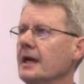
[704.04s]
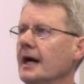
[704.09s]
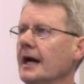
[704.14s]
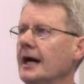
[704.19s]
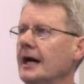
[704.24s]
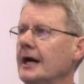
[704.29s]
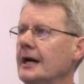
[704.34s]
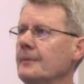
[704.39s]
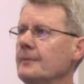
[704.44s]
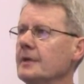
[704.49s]

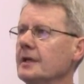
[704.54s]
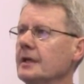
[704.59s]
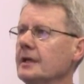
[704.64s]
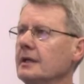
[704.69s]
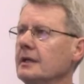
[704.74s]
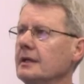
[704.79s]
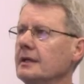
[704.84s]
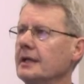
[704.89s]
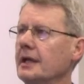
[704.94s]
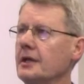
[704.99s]

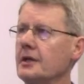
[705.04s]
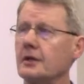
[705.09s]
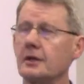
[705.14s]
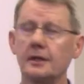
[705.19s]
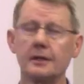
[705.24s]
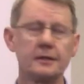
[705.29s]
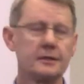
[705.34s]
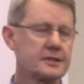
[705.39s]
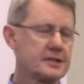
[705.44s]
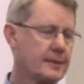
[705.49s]
Um, now, you
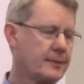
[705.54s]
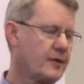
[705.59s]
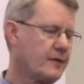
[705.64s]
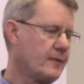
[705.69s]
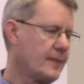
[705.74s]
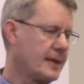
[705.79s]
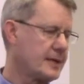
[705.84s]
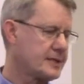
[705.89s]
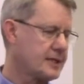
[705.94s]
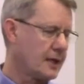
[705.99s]
could, some of
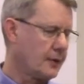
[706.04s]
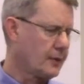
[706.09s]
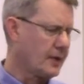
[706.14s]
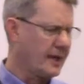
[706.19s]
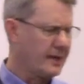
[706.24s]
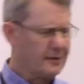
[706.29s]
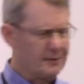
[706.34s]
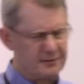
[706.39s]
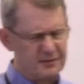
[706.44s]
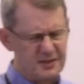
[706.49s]
you may say, well,
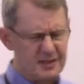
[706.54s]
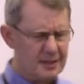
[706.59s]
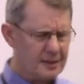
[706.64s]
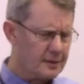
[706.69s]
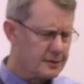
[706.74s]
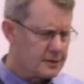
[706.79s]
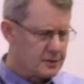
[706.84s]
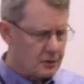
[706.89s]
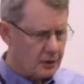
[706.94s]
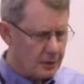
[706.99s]
I don't see
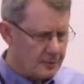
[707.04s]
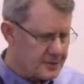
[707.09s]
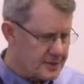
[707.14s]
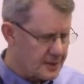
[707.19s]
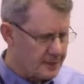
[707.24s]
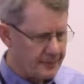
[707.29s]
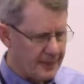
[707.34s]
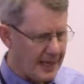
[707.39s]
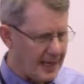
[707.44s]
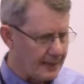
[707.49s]
those terms
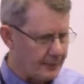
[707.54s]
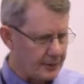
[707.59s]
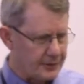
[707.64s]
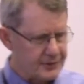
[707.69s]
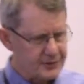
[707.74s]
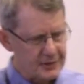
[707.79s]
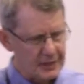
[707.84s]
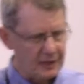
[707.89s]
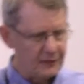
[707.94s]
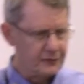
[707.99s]
in the Bible,
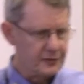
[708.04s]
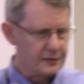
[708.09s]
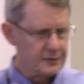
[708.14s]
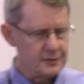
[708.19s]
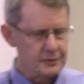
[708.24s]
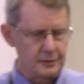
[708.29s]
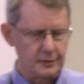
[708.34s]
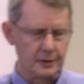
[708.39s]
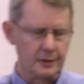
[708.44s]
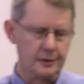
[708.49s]

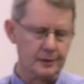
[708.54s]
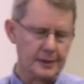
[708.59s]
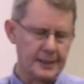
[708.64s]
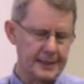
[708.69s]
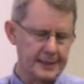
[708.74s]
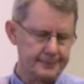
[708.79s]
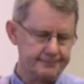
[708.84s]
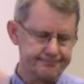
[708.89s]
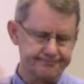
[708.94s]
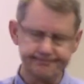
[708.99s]
self-control, or
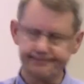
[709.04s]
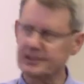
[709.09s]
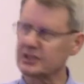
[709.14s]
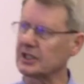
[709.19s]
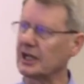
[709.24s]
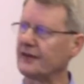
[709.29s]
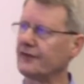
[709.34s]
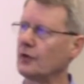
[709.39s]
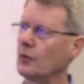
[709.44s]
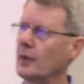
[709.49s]
uh,
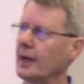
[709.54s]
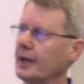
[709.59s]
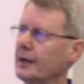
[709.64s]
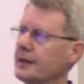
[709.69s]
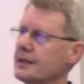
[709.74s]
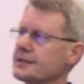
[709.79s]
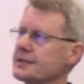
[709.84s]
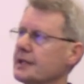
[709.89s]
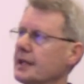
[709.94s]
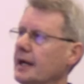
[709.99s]

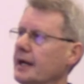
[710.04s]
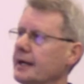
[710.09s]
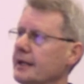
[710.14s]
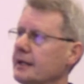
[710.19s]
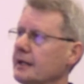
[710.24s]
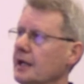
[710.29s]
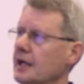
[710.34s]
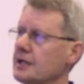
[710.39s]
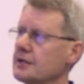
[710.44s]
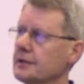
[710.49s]
self-awareness, God
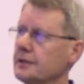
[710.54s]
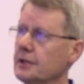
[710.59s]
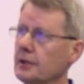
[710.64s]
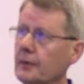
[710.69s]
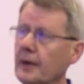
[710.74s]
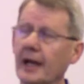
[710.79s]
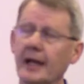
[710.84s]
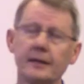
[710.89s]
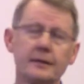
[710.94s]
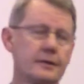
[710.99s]
engagement.
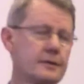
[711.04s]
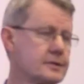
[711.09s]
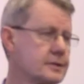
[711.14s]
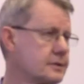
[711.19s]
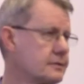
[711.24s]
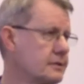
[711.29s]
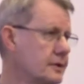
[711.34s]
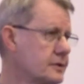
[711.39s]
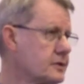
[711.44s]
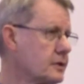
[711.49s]
You're right,
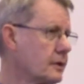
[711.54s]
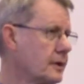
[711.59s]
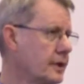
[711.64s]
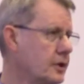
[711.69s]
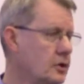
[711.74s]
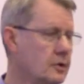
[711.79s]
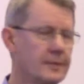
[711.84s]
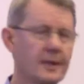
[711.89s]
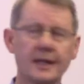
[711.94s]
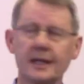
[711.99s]
those, those are a
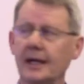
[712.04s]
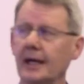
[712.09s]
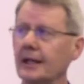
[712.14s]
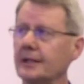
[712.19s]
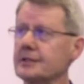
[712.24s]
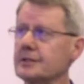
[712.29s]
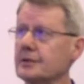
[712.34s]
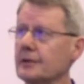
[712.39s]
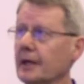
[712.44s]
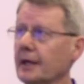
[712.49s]
human
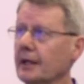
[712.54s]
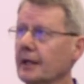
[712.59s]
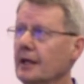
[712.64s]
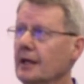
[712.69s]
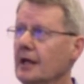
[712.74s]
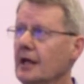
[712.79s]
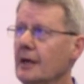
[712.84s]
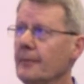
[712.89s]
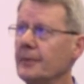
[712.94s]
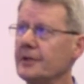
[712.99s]
construct.
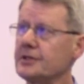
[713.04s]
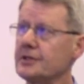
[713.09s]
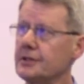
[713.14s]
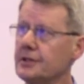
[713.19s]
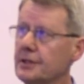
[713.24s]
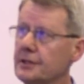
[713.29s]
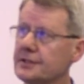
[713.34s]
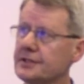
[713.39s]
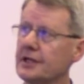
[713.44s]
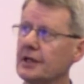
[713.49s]
But you
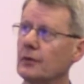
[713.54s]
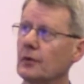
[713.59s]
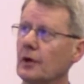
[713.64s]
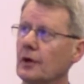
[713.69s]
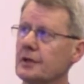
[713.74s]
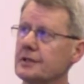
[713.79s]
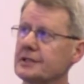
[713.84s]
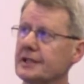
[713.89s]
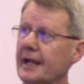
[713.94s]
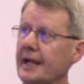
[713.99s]
do see
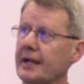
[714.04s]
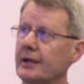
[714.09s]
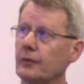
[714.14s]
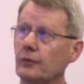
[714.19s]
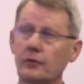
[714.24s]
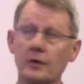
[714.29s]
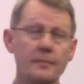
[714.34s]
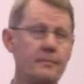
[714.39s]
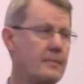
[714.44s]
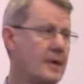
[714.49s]
words like
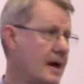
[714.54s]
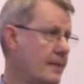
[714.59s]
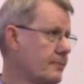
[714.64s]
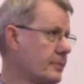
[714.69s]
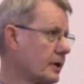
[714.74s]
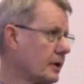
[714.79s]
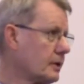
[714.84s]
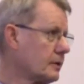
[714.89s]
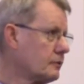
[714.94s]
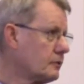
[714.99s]

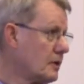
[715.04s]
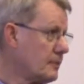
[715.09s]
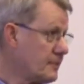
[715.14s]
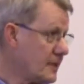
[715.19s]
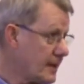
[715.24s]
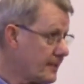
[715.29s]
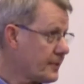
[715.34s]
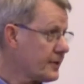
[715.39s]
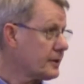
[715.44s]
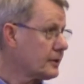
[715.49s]
remember.
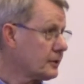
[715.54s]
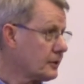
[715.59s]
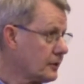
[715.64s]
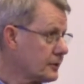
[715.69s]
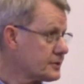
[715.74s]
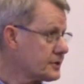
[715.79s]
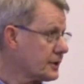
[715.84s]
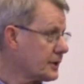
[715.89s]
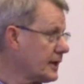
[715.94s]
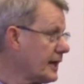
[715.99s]
Remember the
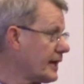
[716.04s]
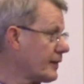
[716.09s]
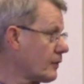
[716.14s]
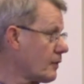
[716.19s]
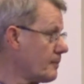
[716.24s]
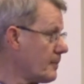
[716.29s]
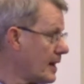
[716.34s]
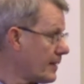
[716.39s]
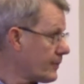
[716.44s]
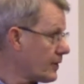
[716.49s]
Lord your God.
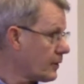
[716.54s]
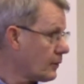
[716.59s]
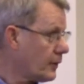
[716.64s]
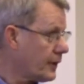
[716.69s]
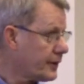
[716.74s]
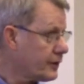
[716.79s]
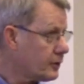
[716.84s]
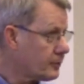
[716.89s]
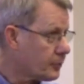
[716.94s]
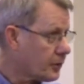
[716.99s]
Remember the
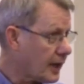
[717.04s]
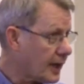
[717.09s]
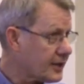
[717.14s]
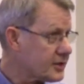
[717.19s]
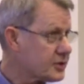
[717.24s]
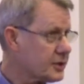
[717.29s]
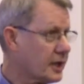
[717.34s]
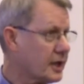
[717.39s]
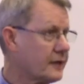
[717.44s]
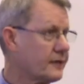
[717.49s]
one who
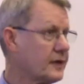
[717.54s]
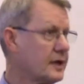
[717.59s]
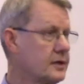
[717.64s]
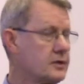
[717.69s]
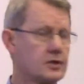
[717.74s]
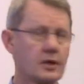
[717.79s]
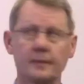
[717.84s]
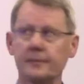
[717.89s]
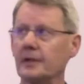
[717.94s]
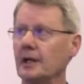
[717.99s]
brought you out of
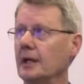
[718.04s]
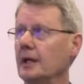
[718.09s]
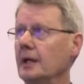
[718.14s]
Egypt.